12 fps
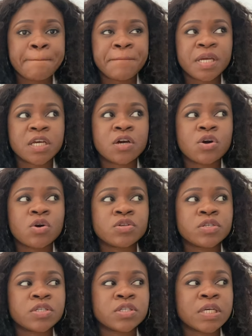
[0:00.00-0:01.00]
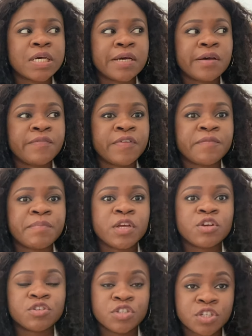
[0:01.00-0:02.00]
because they've been
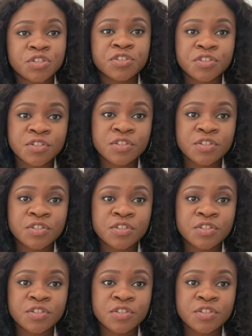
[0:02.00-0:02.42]
conditioned